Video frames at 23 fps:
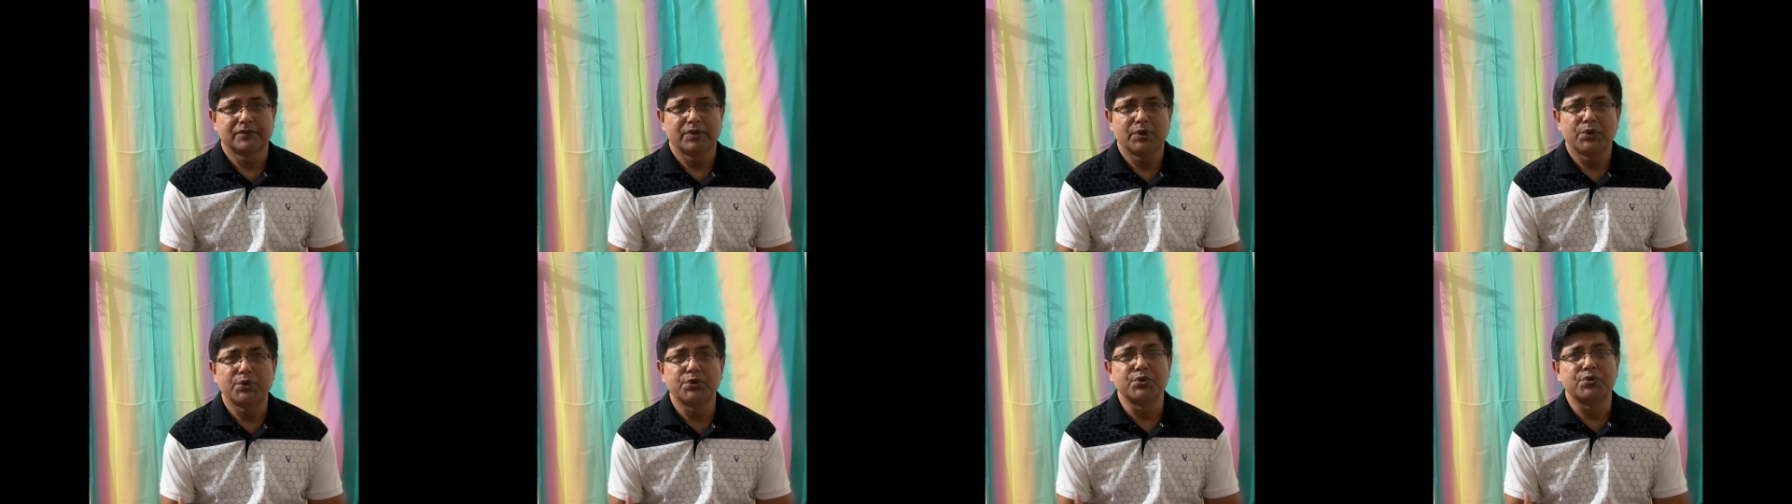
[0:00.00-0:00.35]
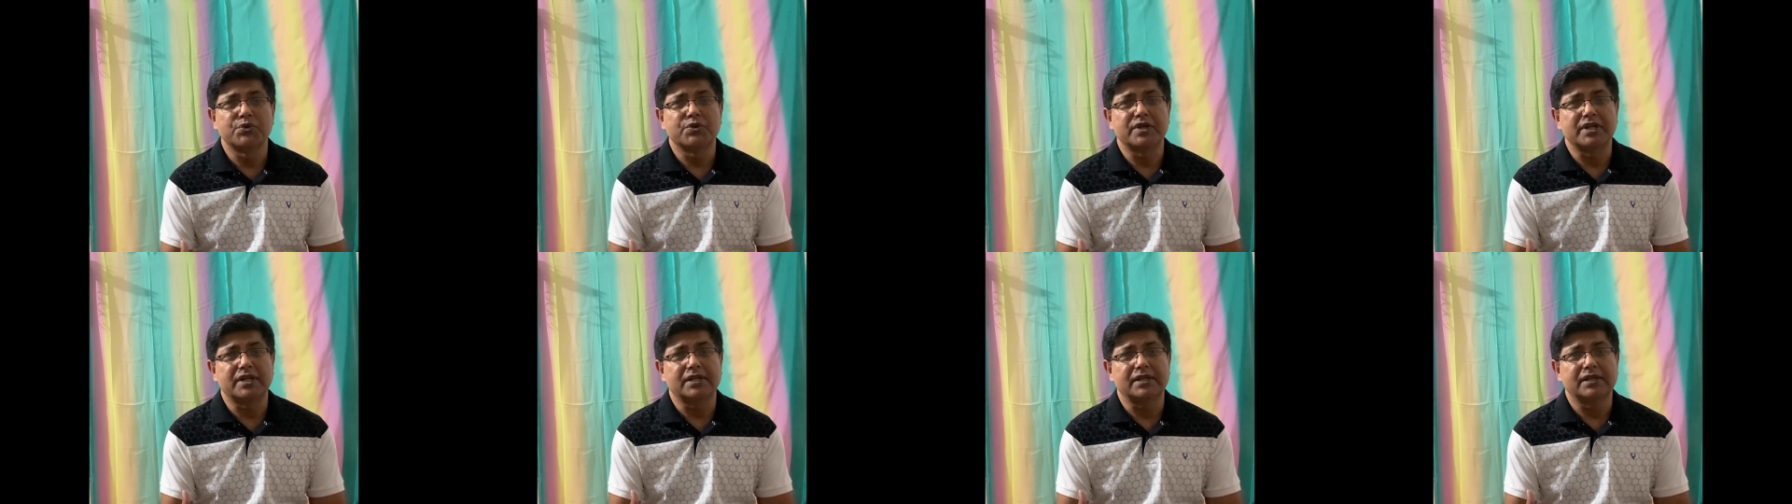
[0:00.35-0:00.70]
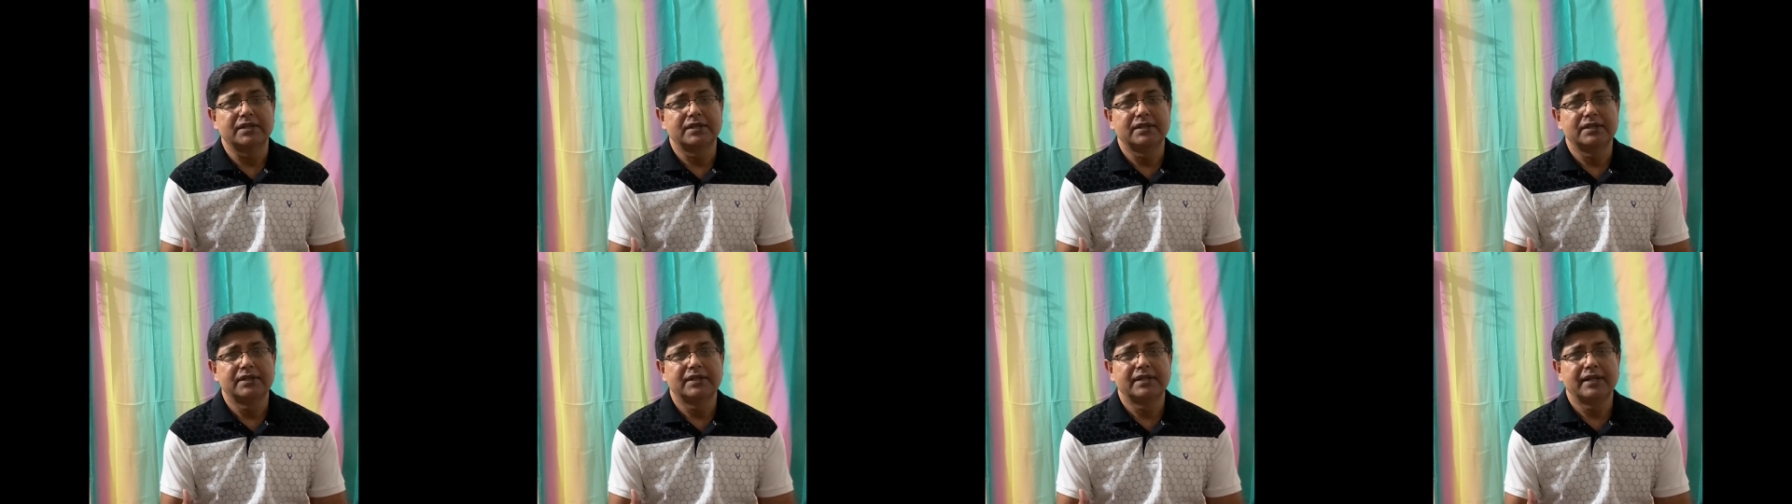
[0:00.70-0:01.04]
who were
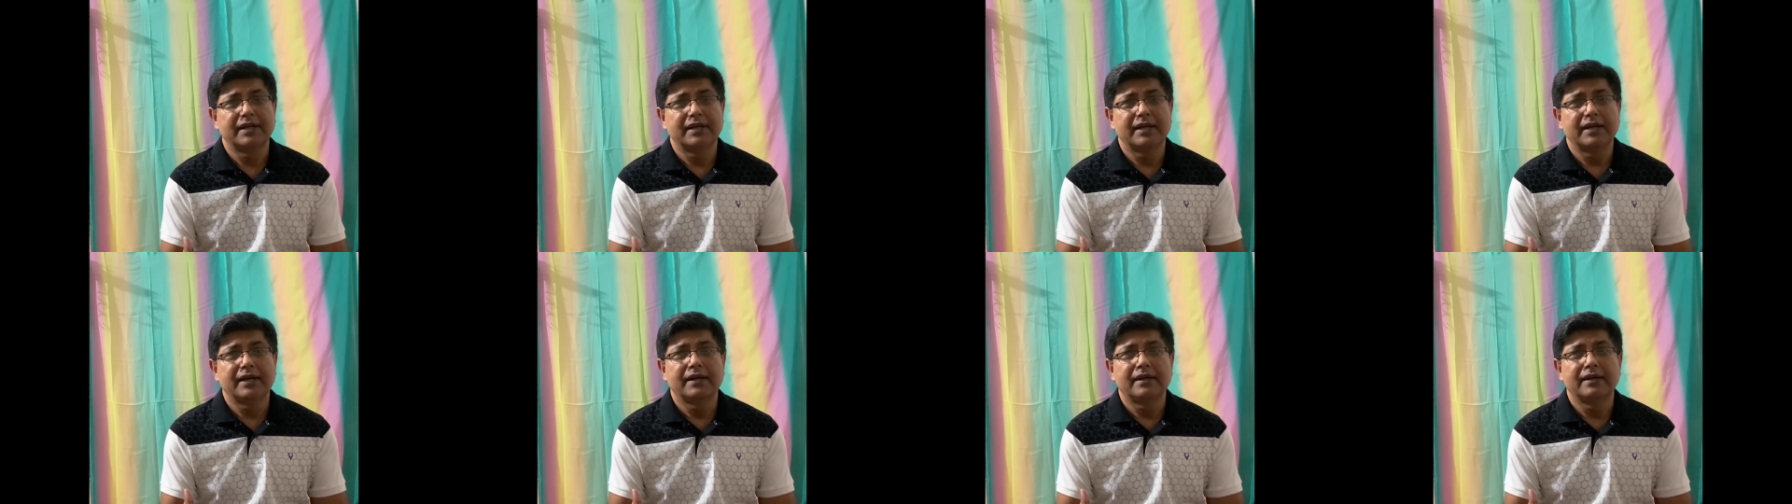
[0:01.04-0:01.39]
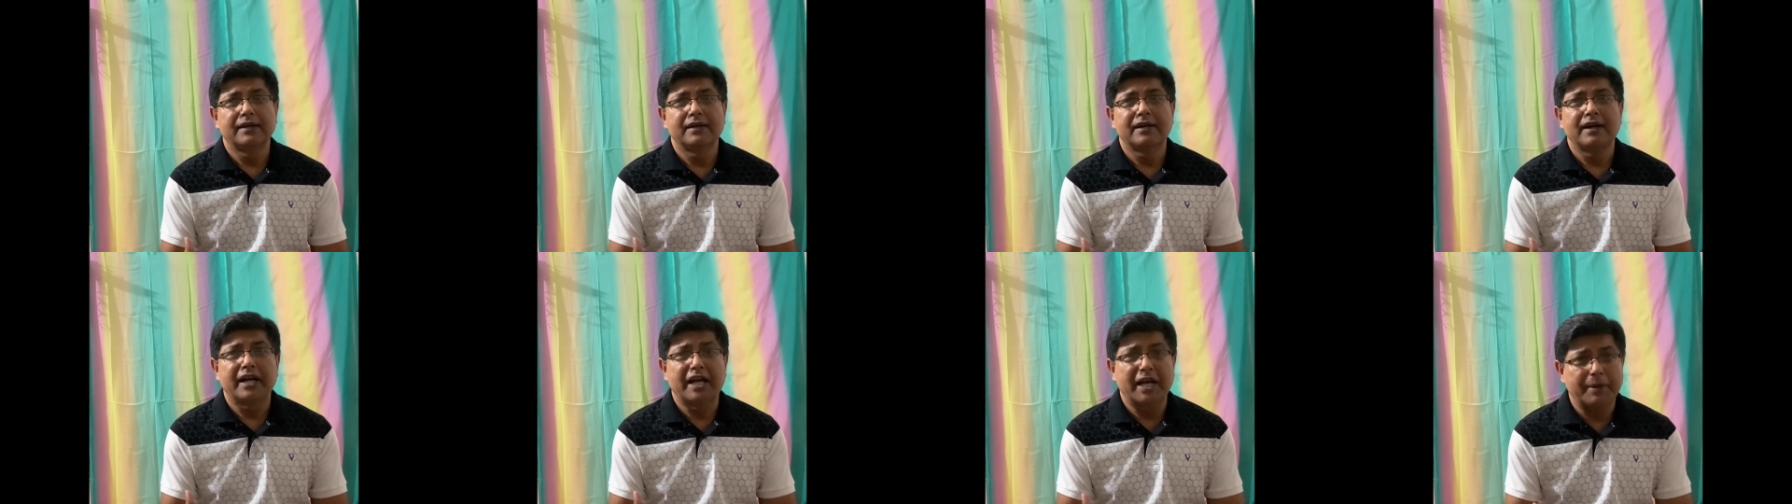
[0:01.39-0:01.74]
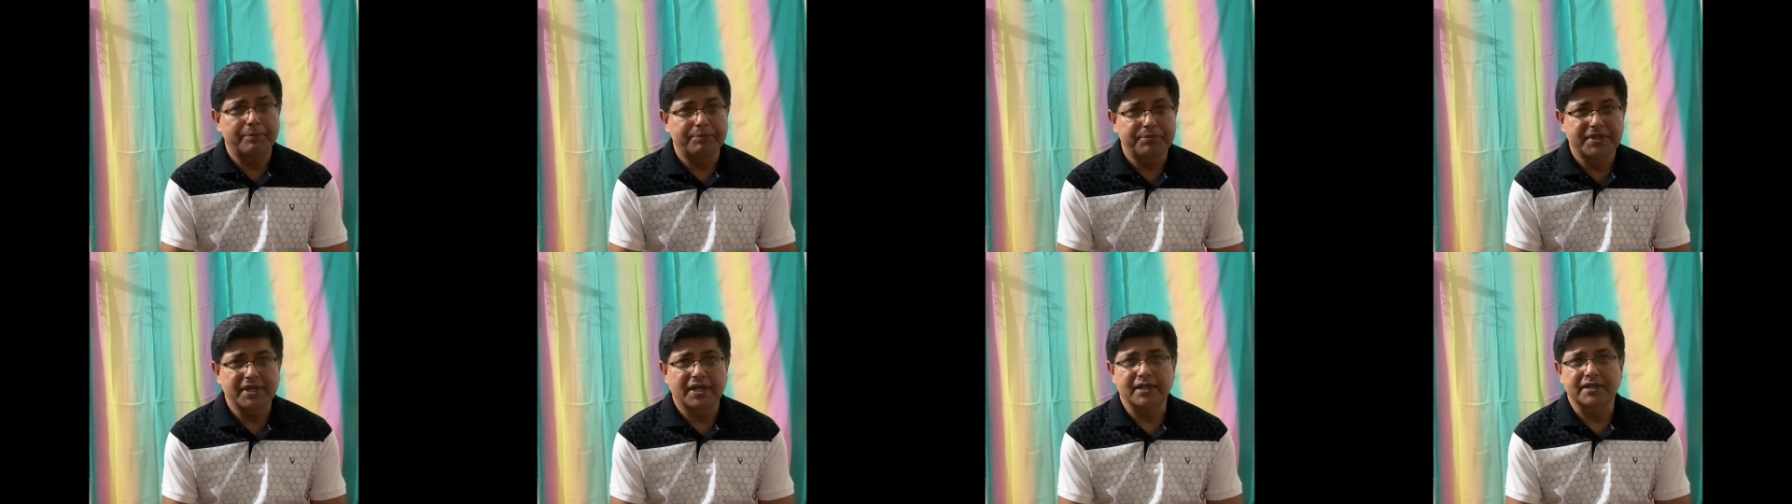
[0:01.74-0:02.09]

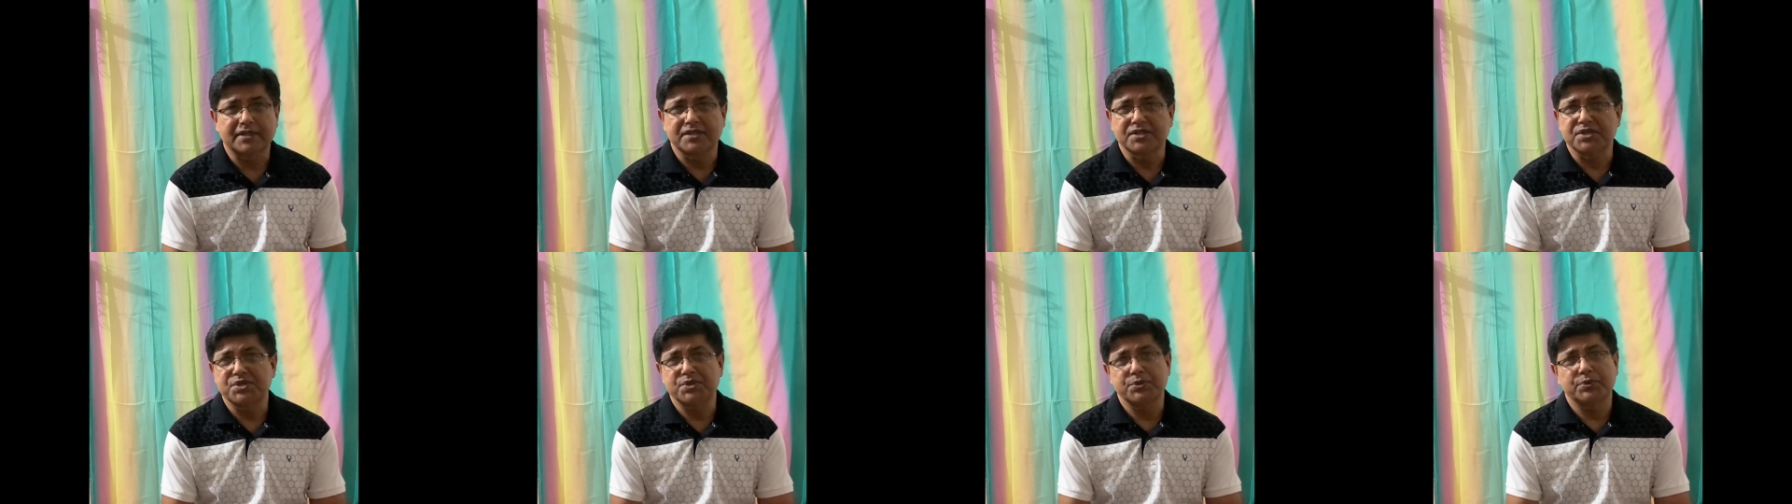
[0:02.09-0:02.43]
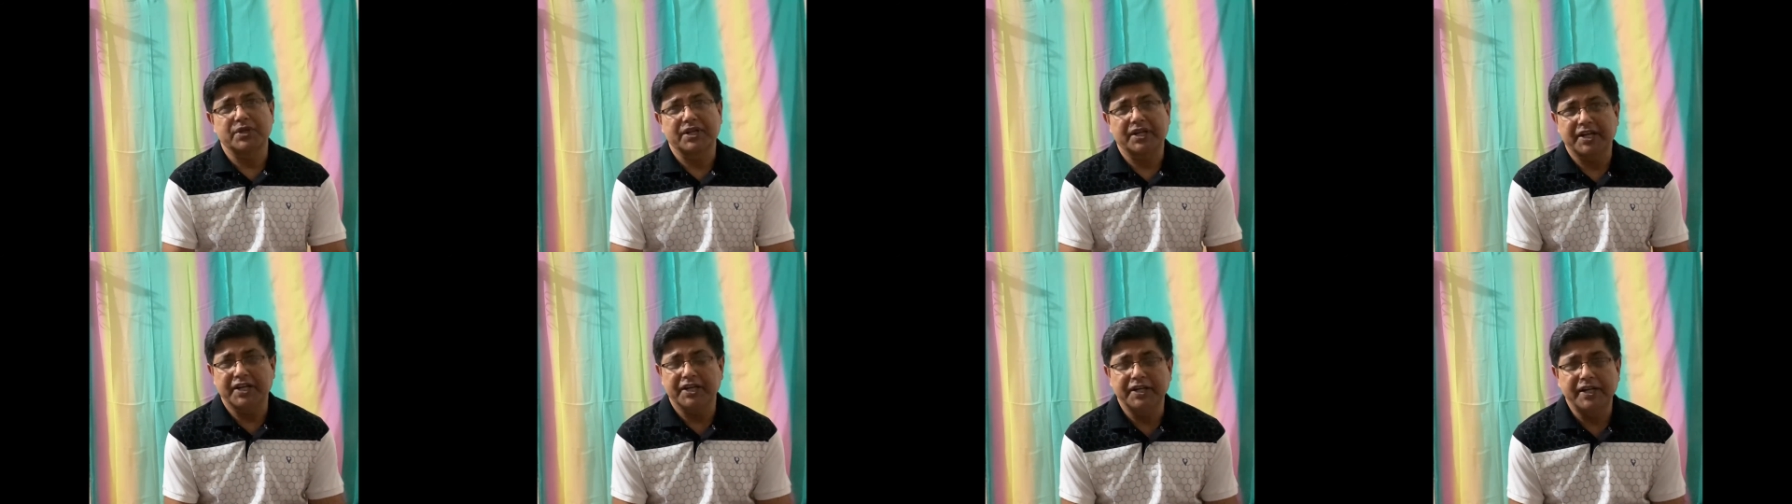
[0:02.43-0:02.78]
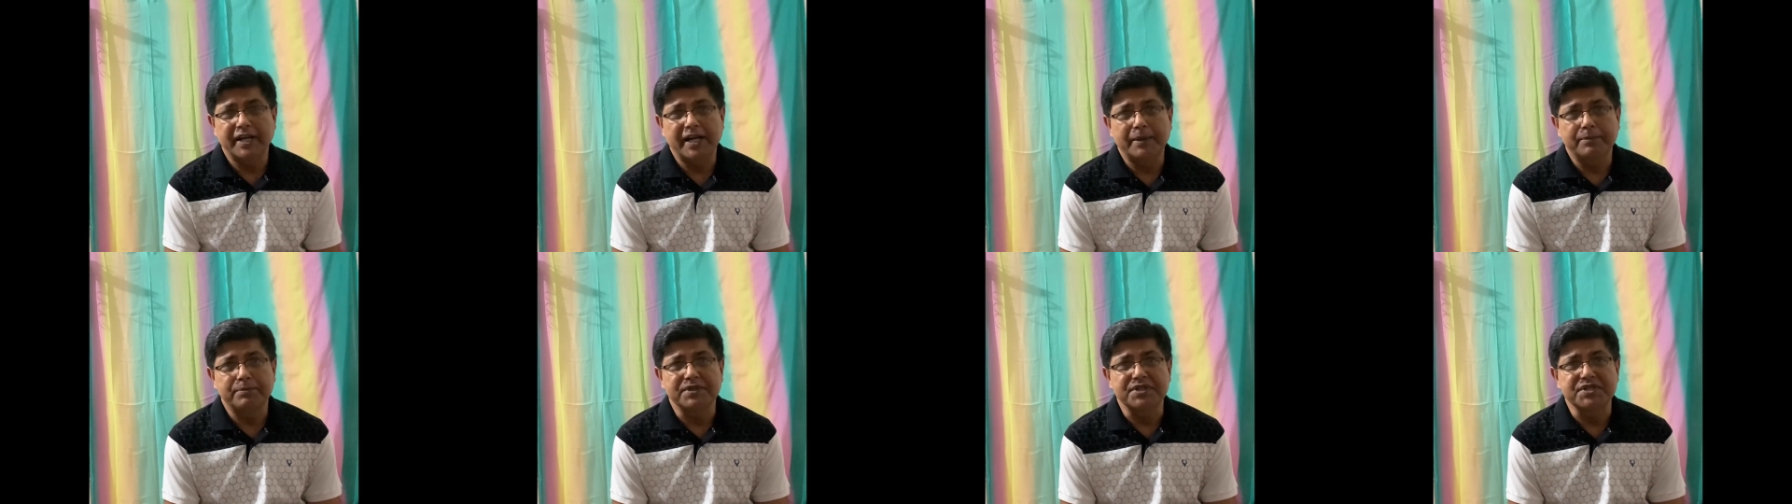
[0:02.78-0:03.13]
abductors, who were
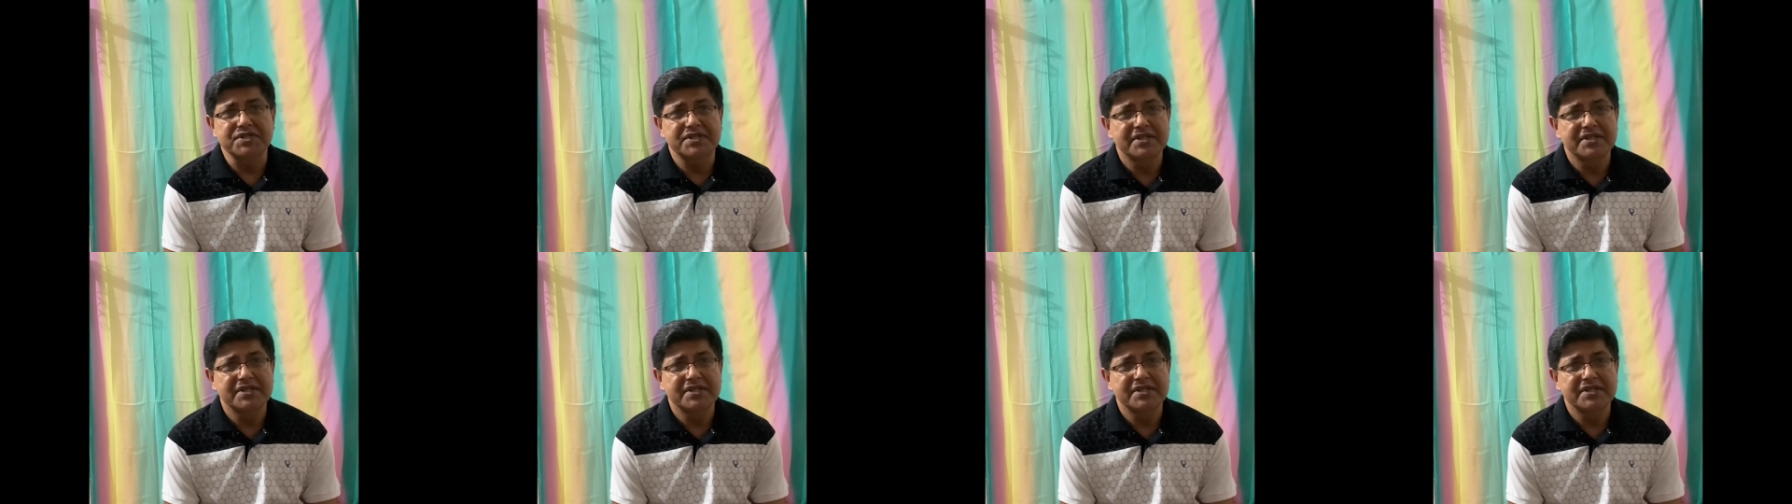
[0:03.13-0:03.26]
kidnappers.